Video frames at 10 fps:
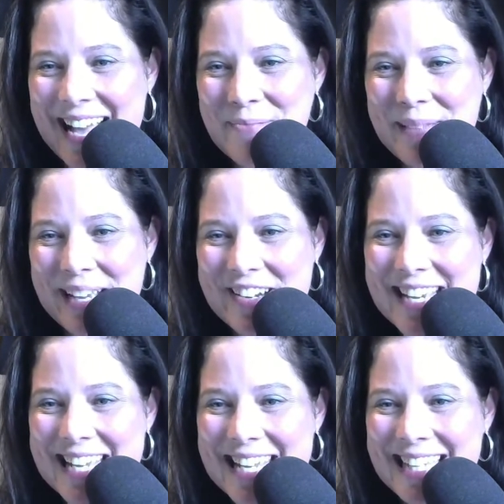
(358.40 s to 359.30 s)
Hi,
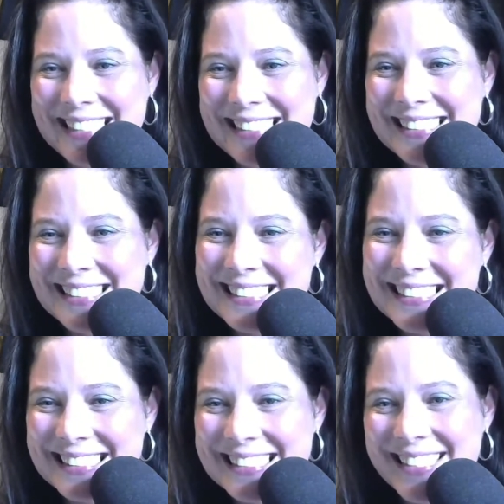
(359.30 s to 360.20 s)
Mary.
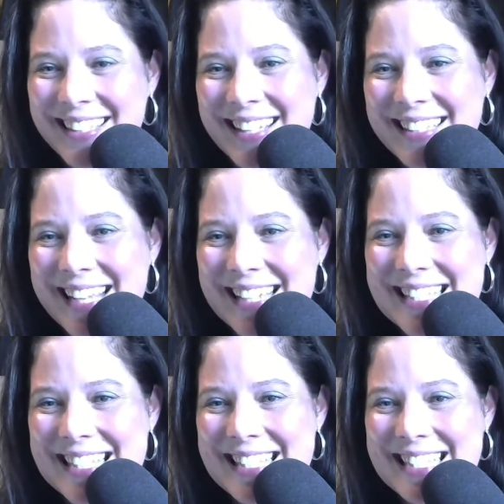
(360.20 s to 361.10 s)
Nice
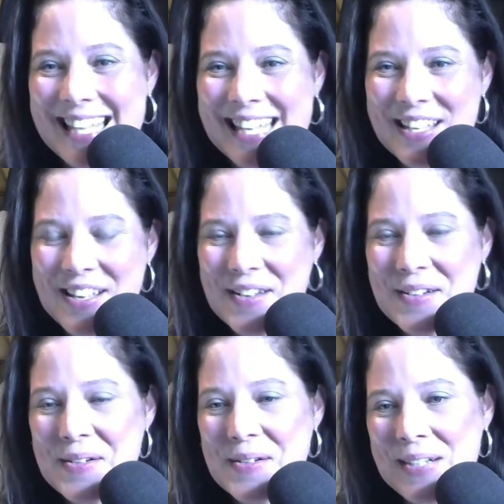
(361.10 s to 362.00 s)
to see
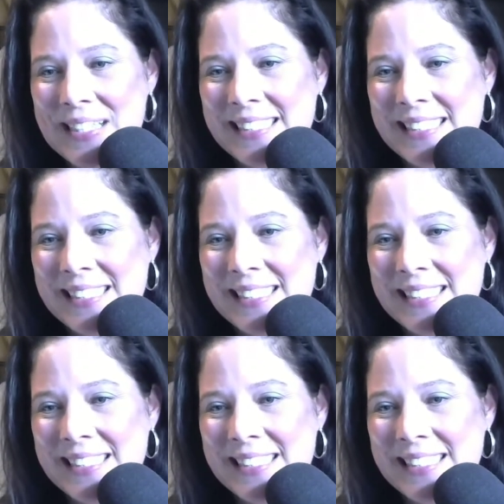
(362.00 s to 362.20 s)
you.